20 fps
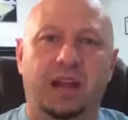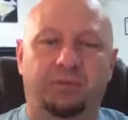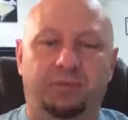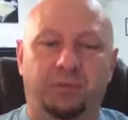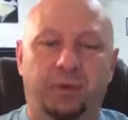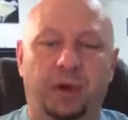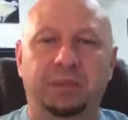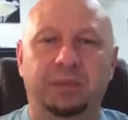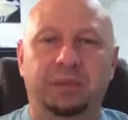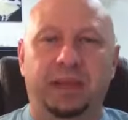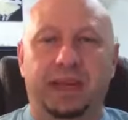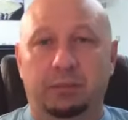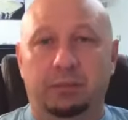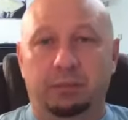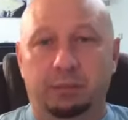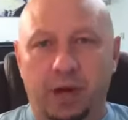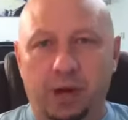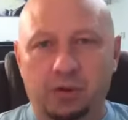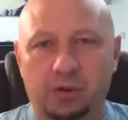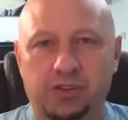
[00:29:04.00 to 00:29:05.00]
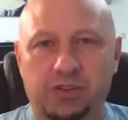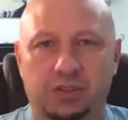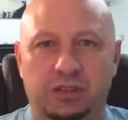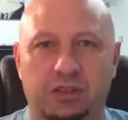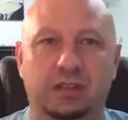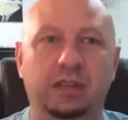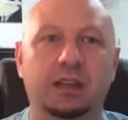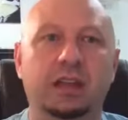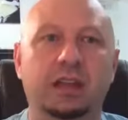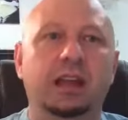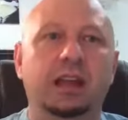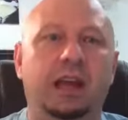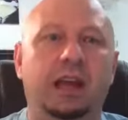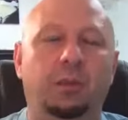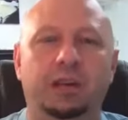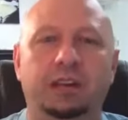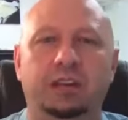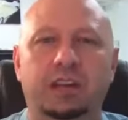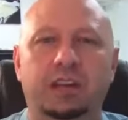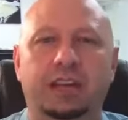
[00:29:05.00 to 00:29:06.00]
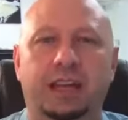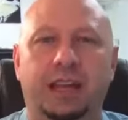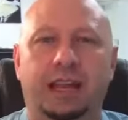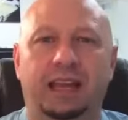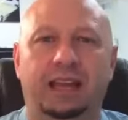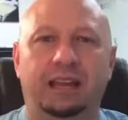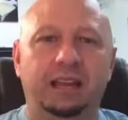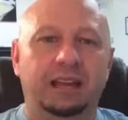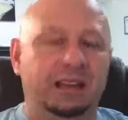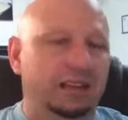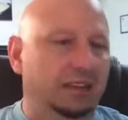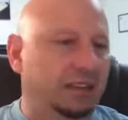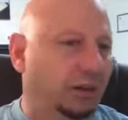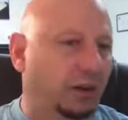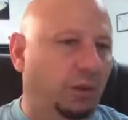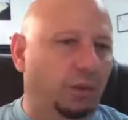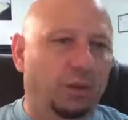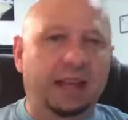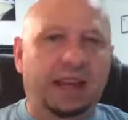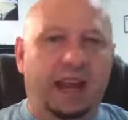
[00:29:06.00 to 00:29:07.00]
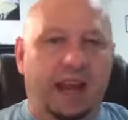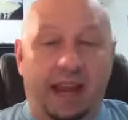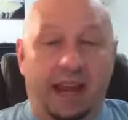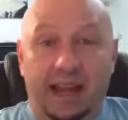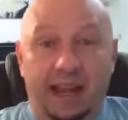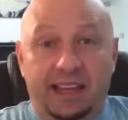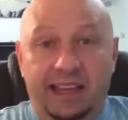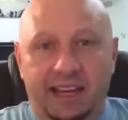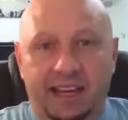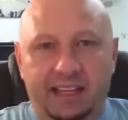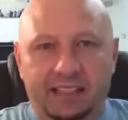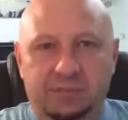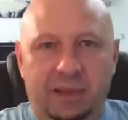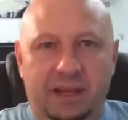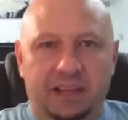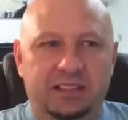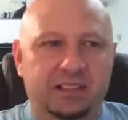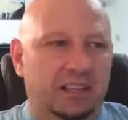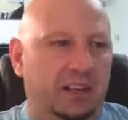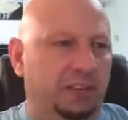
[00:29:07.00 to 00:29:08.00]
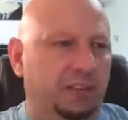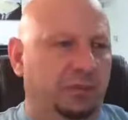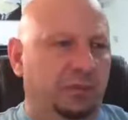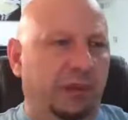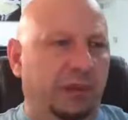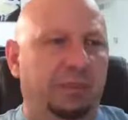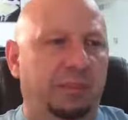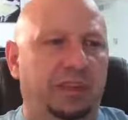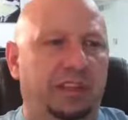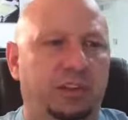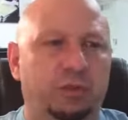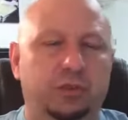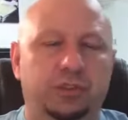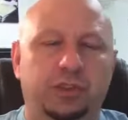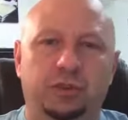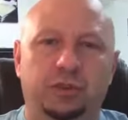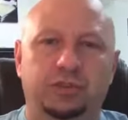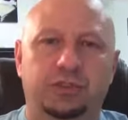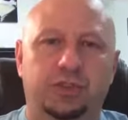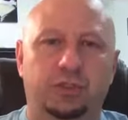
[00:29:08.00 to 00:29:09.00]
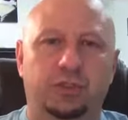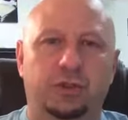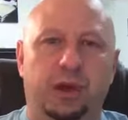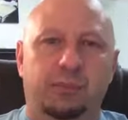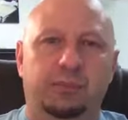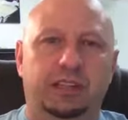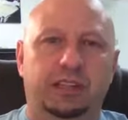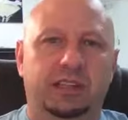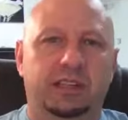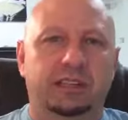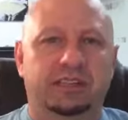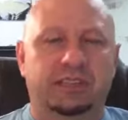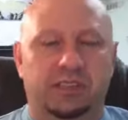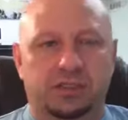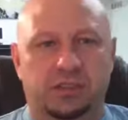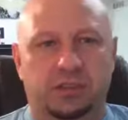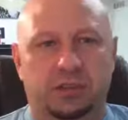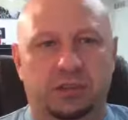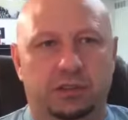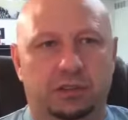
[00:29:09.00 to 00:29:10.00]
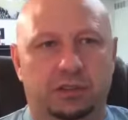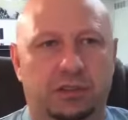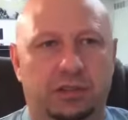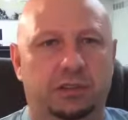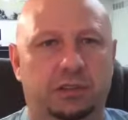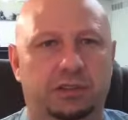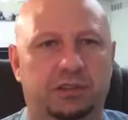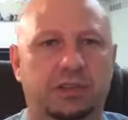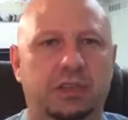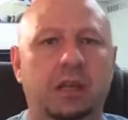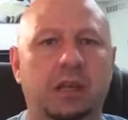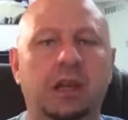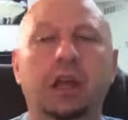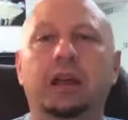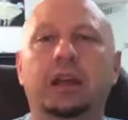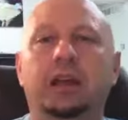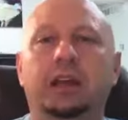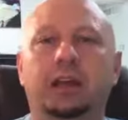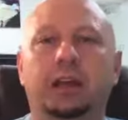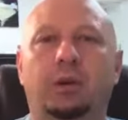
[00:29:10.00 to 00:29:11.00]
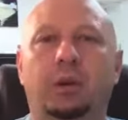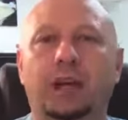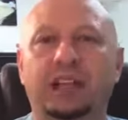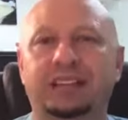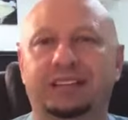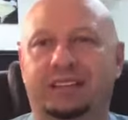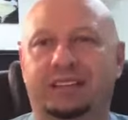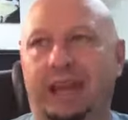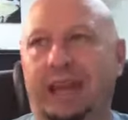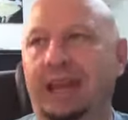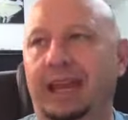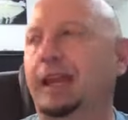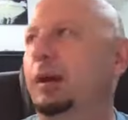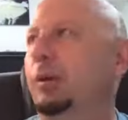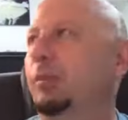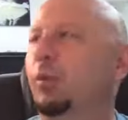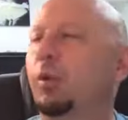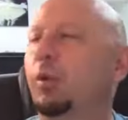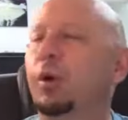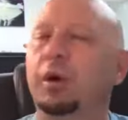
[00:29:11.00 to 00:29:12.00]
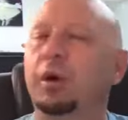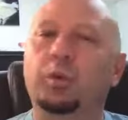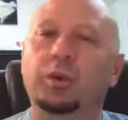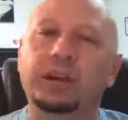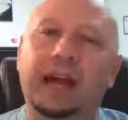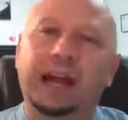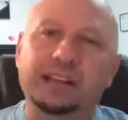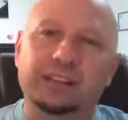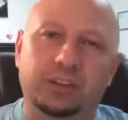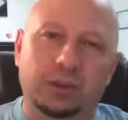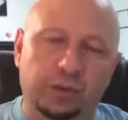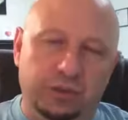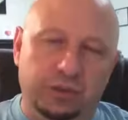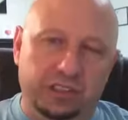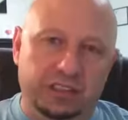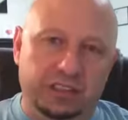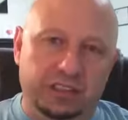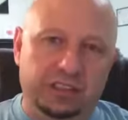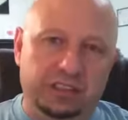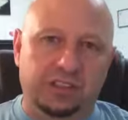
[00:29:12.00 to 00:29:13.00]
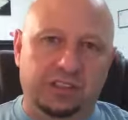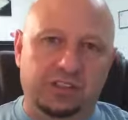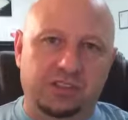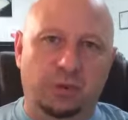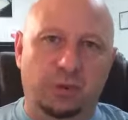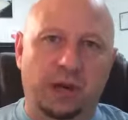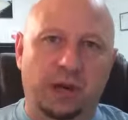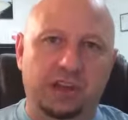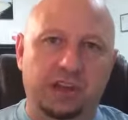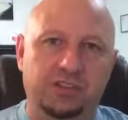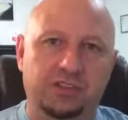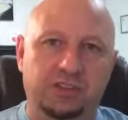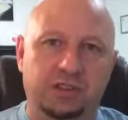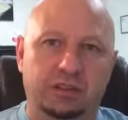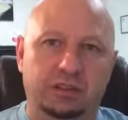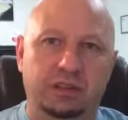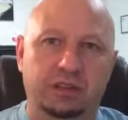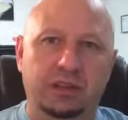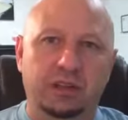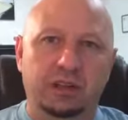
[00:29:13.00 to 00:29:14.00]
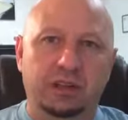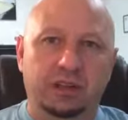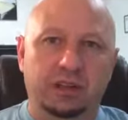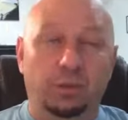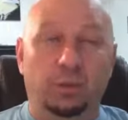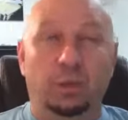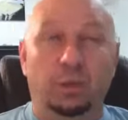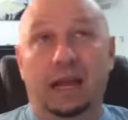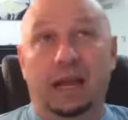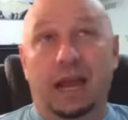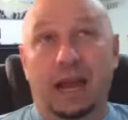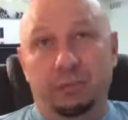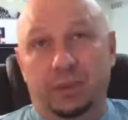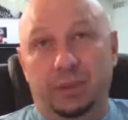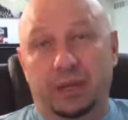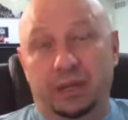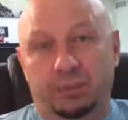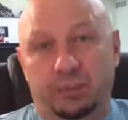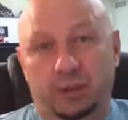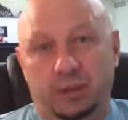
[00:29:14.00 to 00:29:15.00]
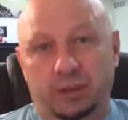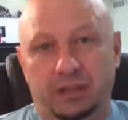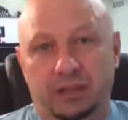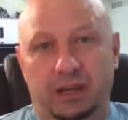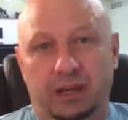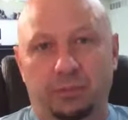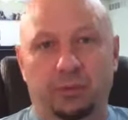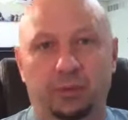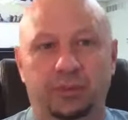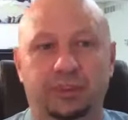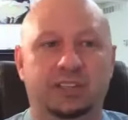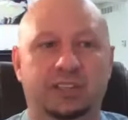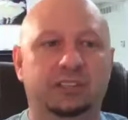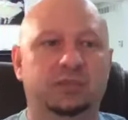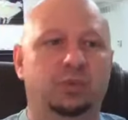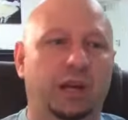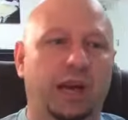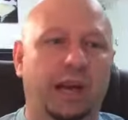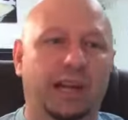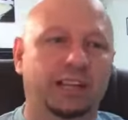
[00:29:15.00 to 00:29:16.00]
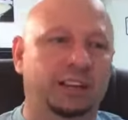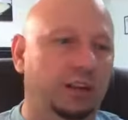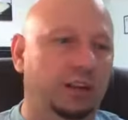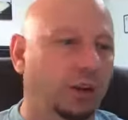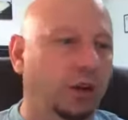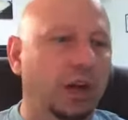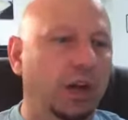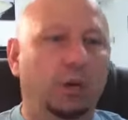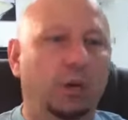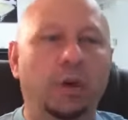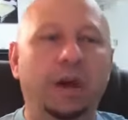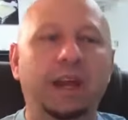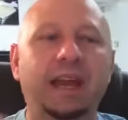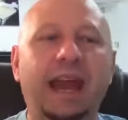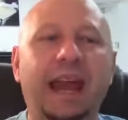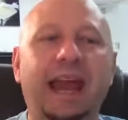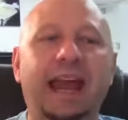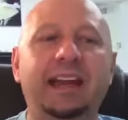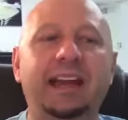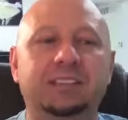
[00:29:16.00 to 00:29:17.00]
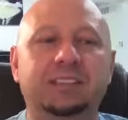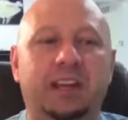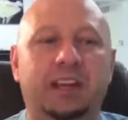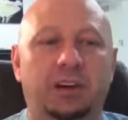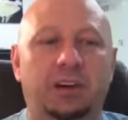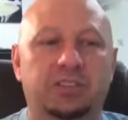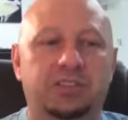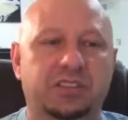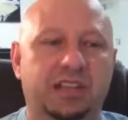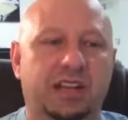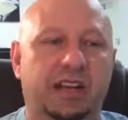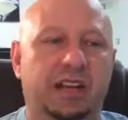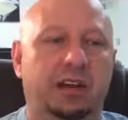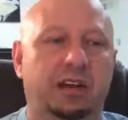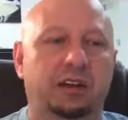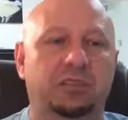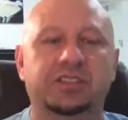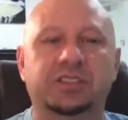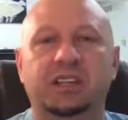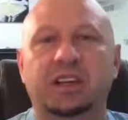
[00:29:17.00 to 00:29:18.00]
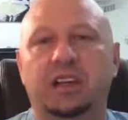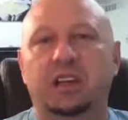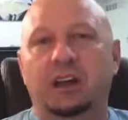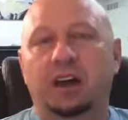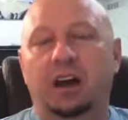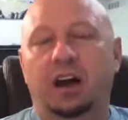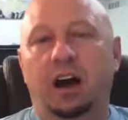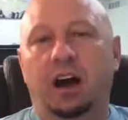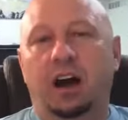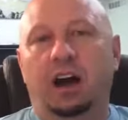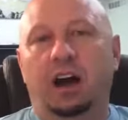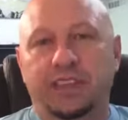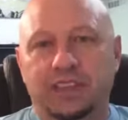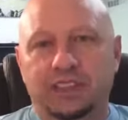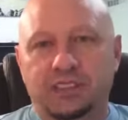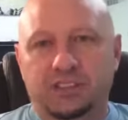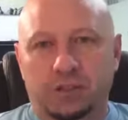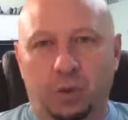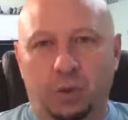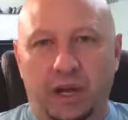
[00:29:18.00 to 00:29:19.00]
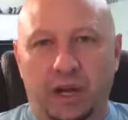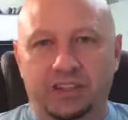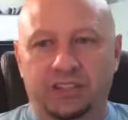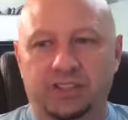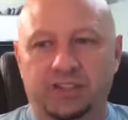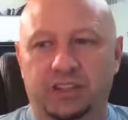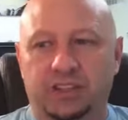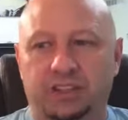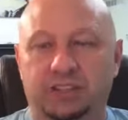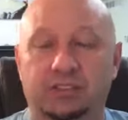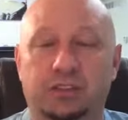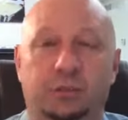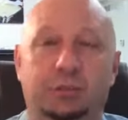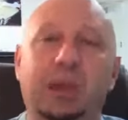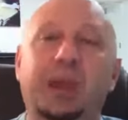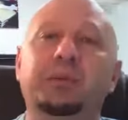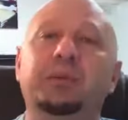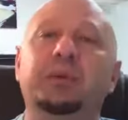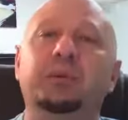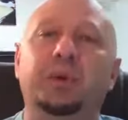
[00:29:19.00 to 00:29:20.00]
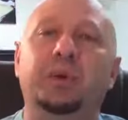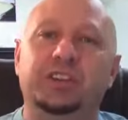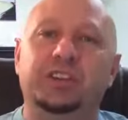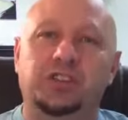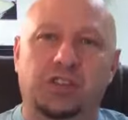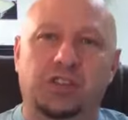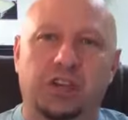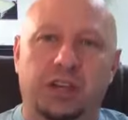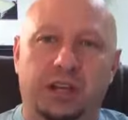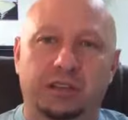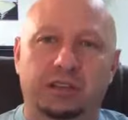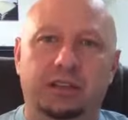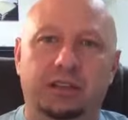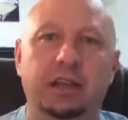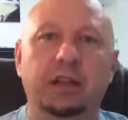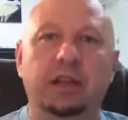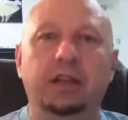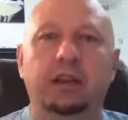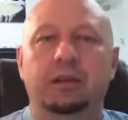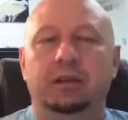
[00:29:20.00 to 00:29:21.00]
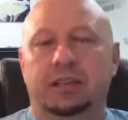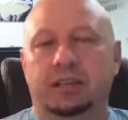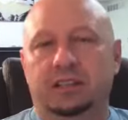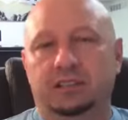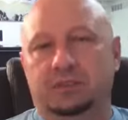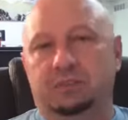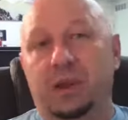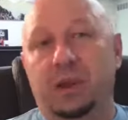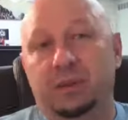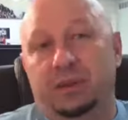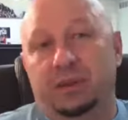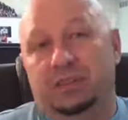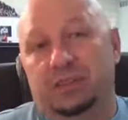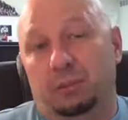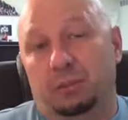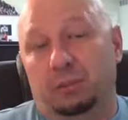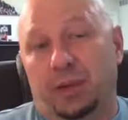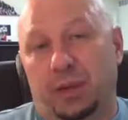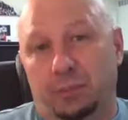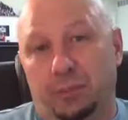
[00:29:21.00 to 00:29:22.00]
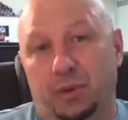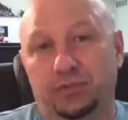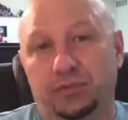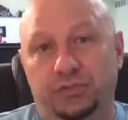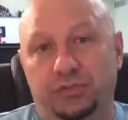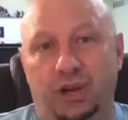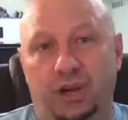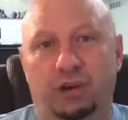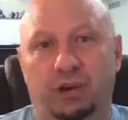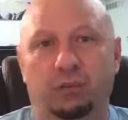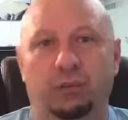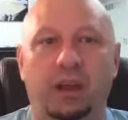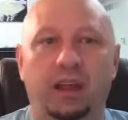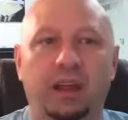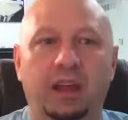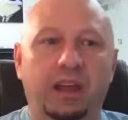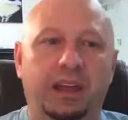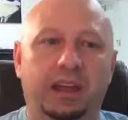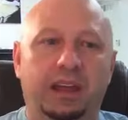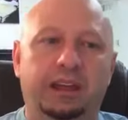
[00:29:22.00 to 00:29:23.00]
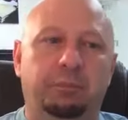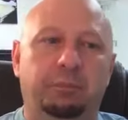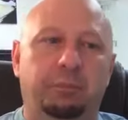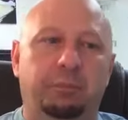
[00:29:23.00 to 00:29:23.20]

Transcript: from that emotionally and we look at, you know, we I ask myself, and maybe you do too, Emily, since you're a nurse, you know what? Damn, what would I do in this situation? You know, would I be putting up with this? Would I, you know, we ask ourselves all these questions, or maybe we should, because maybe some people don't. And it